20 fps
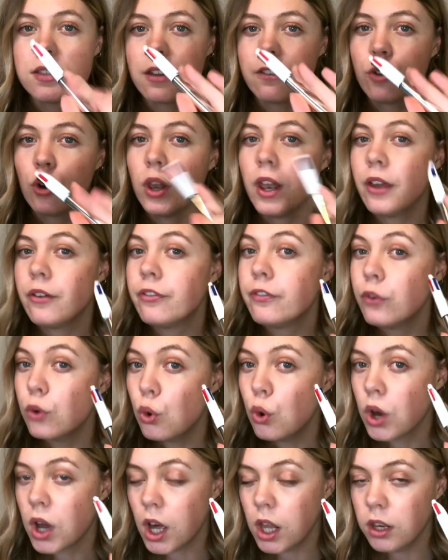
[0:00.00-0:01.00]
that have got like
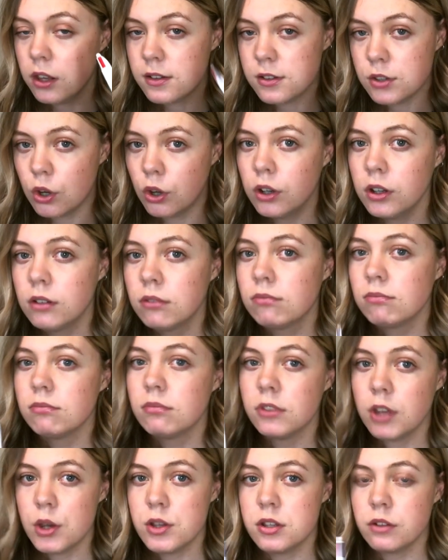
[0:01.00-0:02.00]
4 colours on,
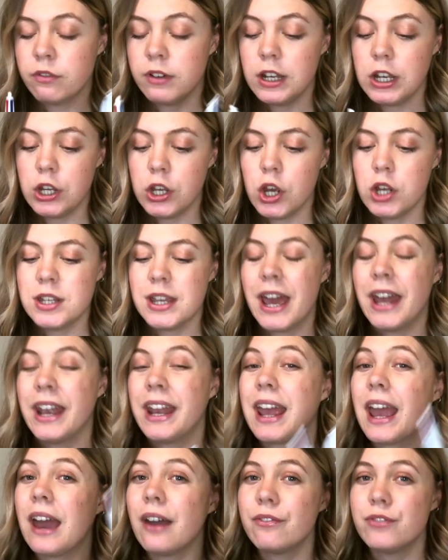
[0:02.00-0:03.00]
those are really good, and I
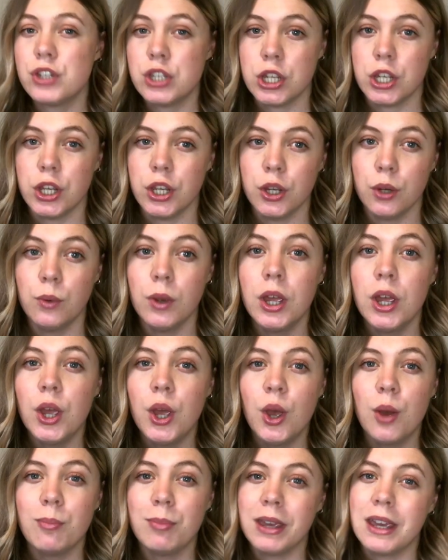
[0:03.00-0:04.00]
have 2
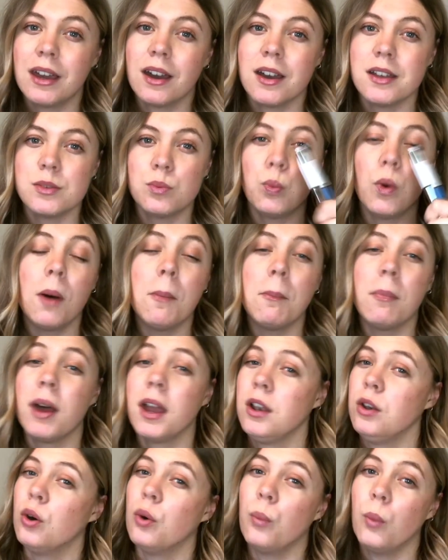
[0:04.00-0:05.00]
because one might
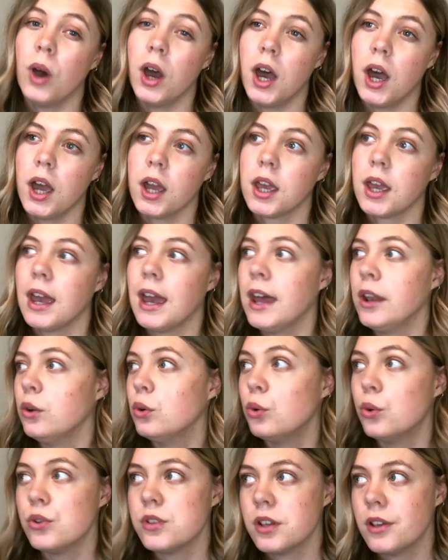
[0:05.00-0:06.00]
not work and
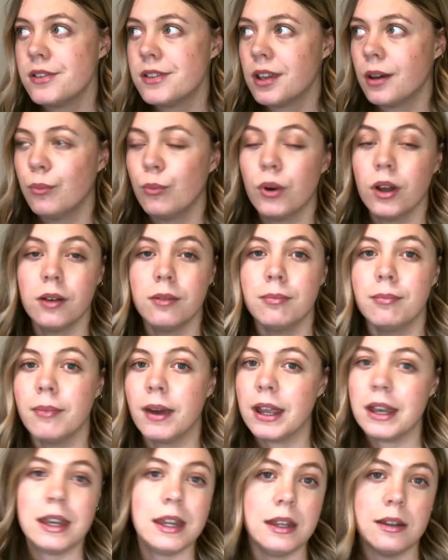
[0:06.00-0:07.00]
also someone
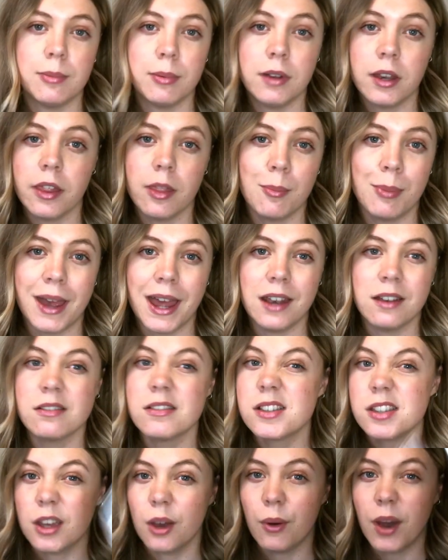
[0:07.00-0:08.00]
might need another pen,
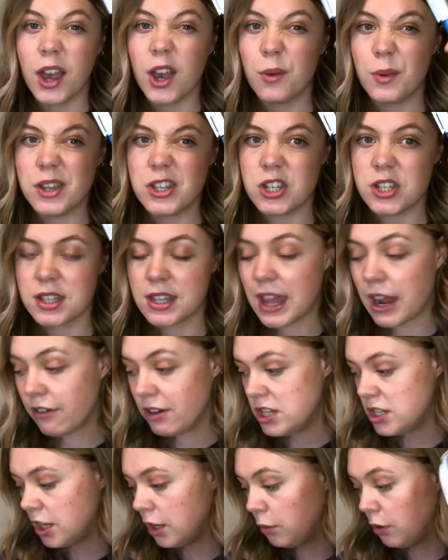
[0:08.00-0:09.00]
so I always just carry
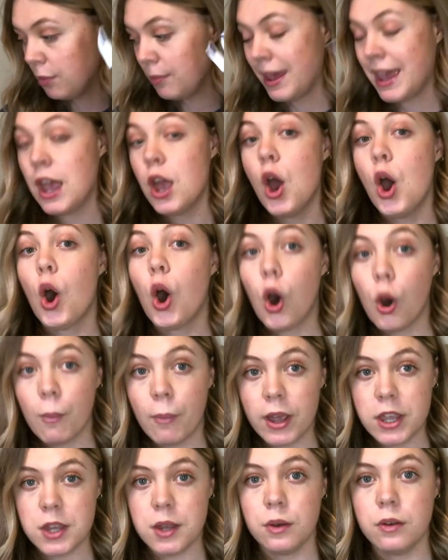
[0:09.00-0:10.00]
2 with me on my
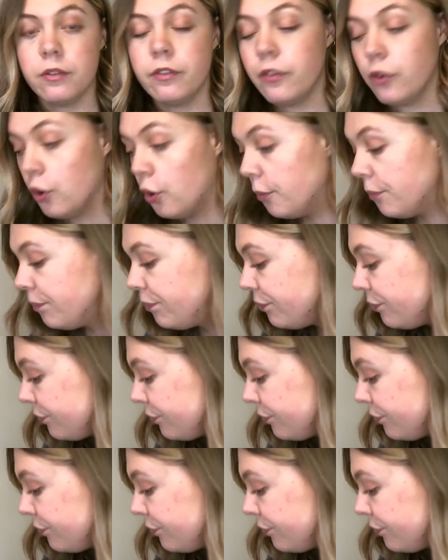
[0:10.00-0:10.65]
uniform.